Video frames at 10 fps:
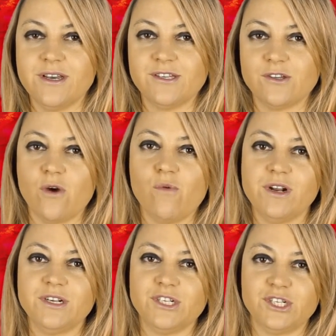So I
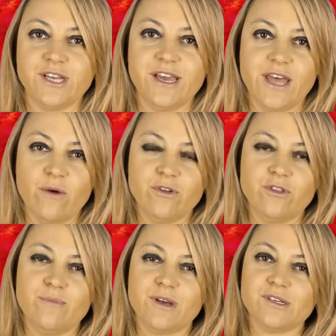wanted to share that with
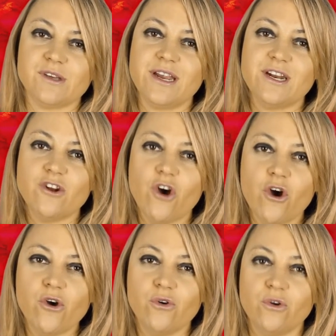you because I
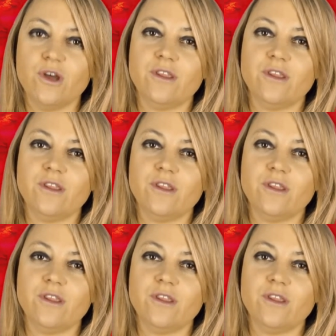know